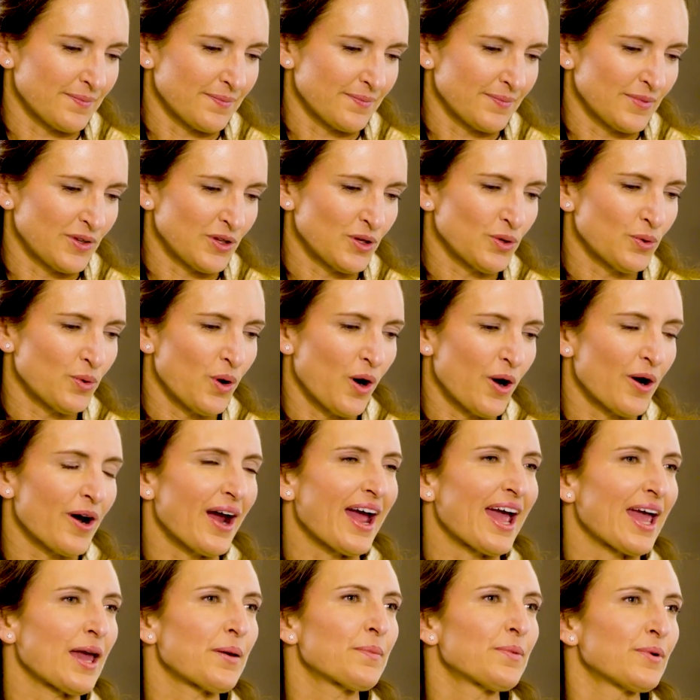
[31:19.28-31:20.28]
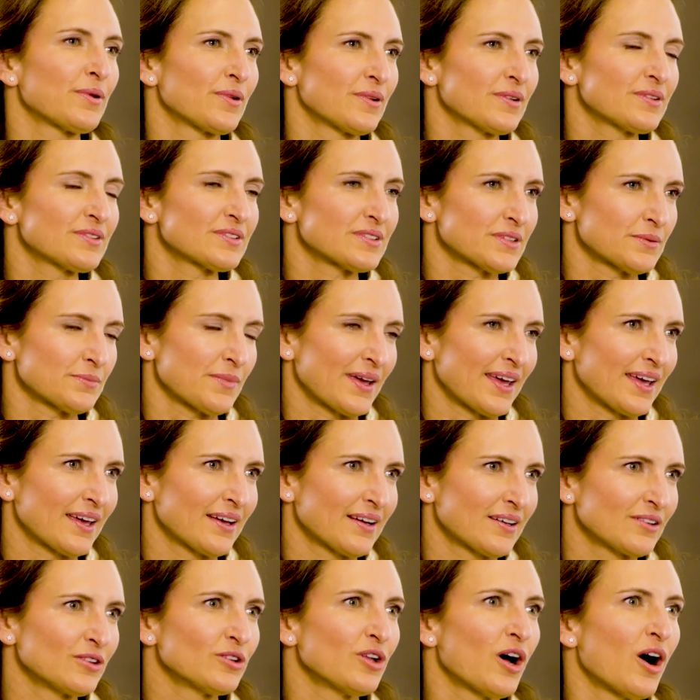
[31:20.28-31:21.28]
you are able to make
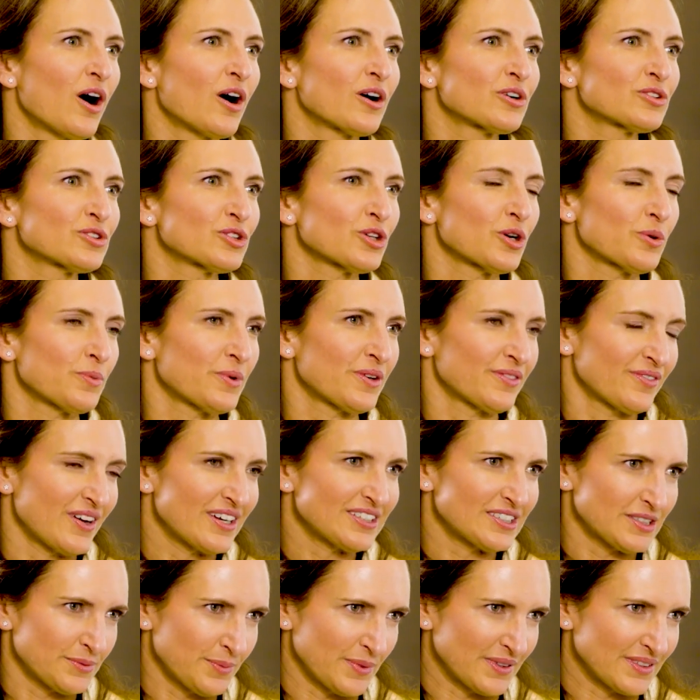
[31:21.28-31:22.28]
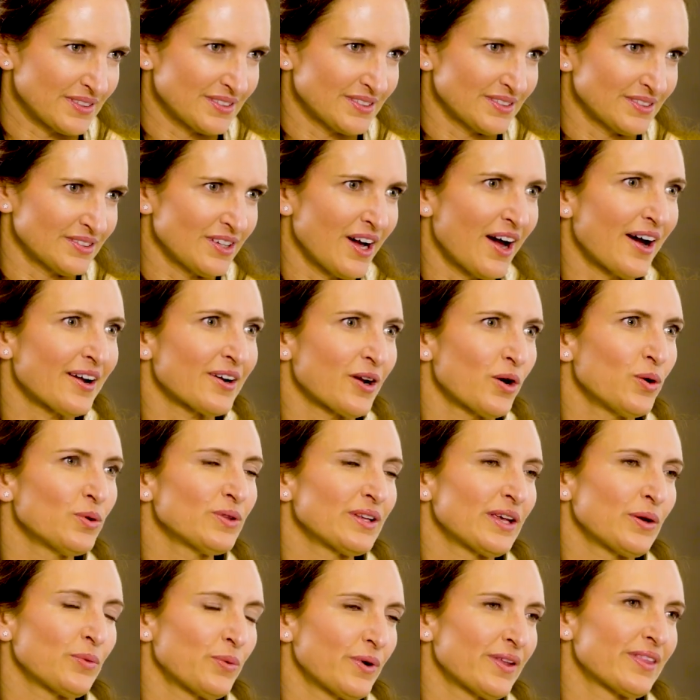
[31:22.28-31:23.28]
long-term investments, not
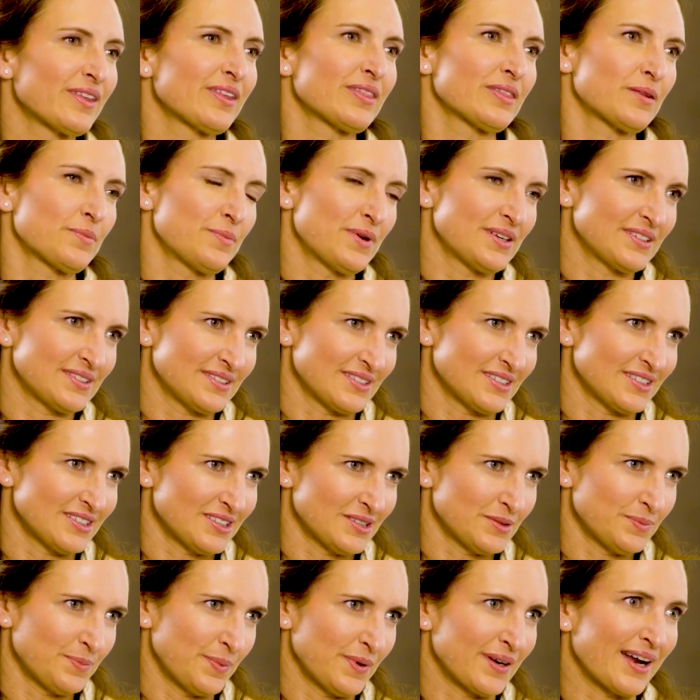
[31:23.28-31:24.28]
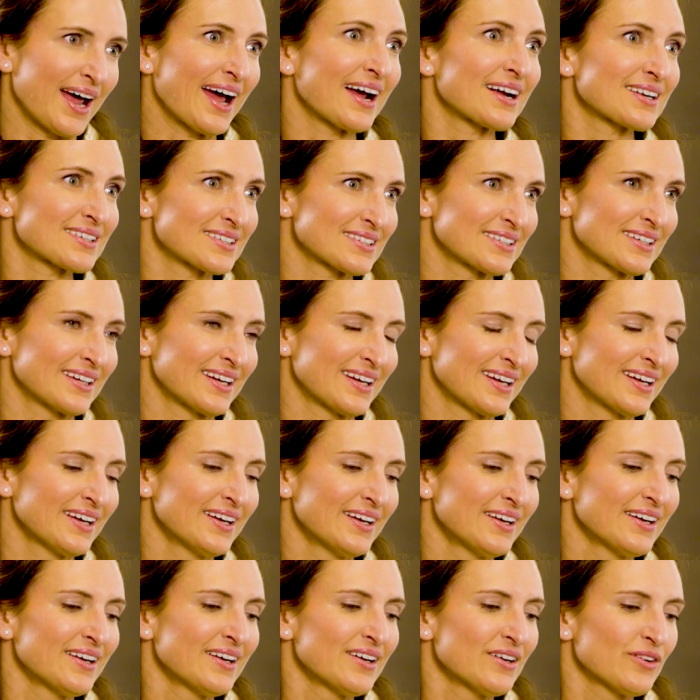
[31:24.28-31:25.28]
only within the business, but
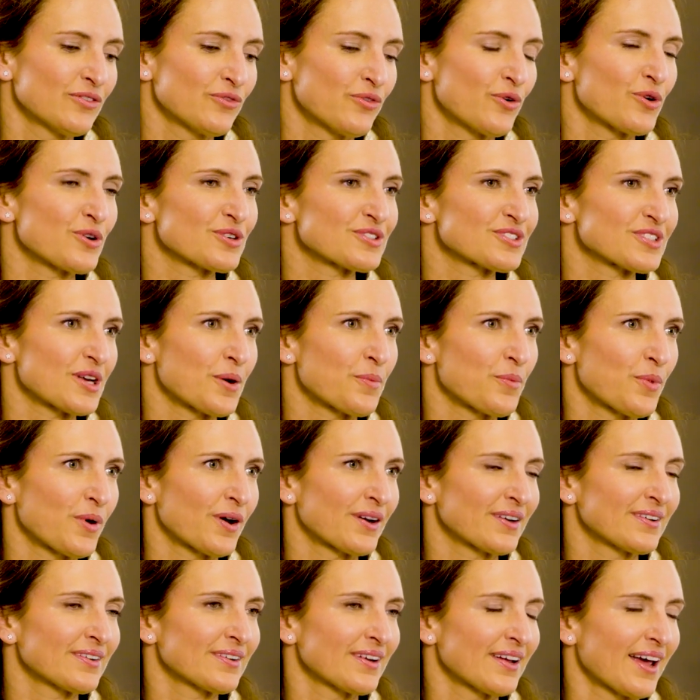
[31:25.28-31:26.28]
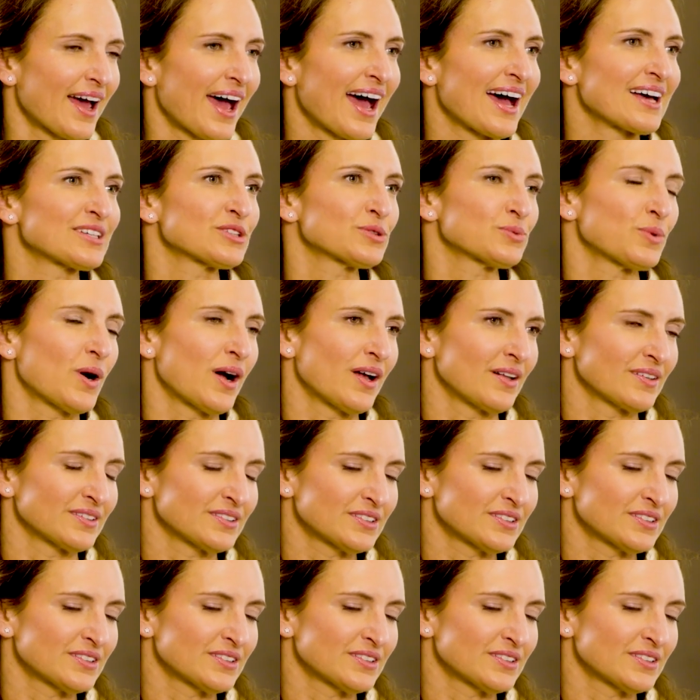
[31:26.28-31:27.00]
actually for someone as well.